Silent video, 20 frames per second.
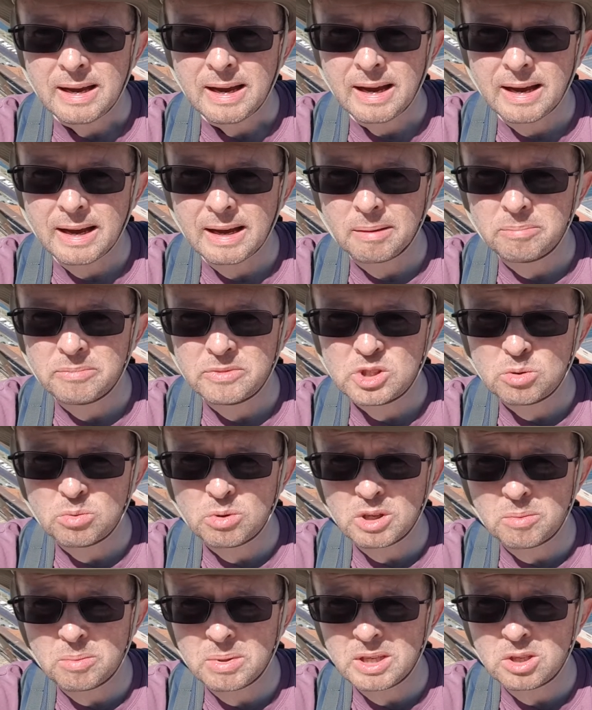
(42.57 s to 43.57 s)
So
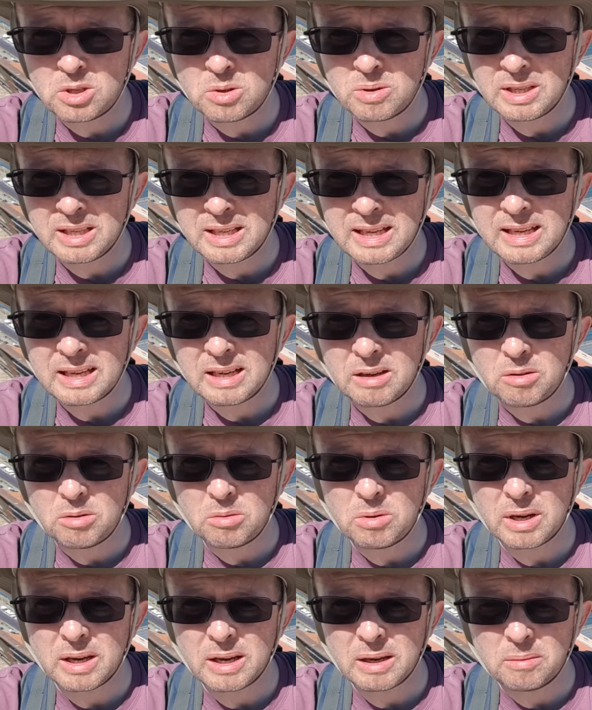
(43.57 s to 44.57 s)
what I've been doing
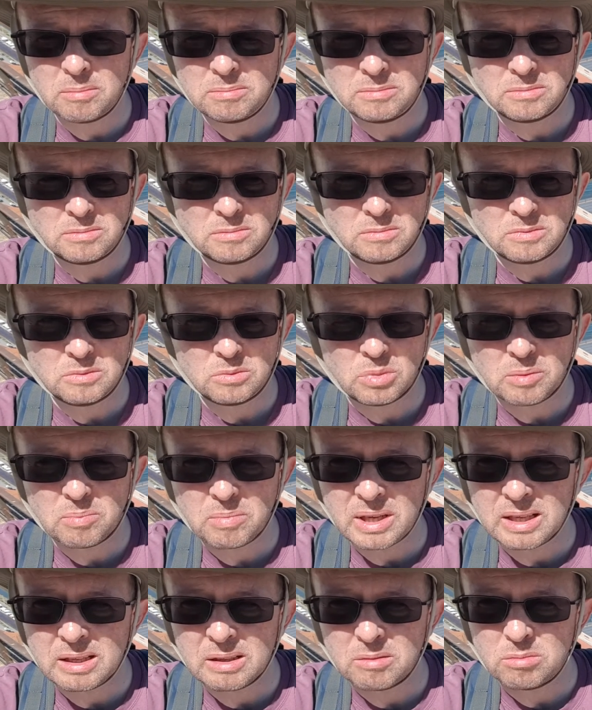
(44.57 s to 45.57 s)
here, we've
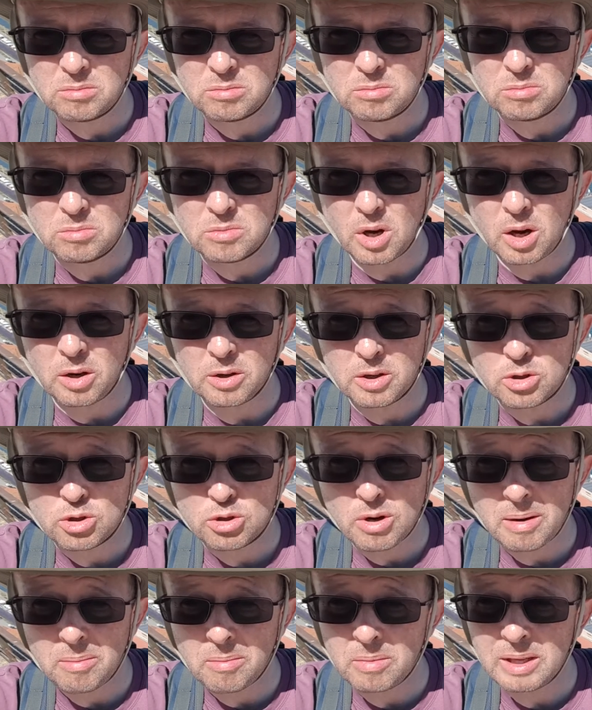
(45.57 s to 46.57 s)
been on a
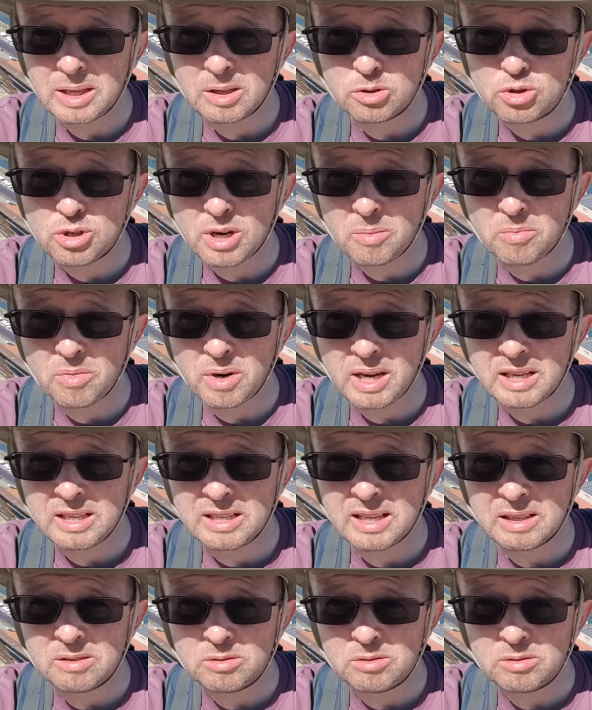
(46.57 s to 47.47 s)
tram, little tram ride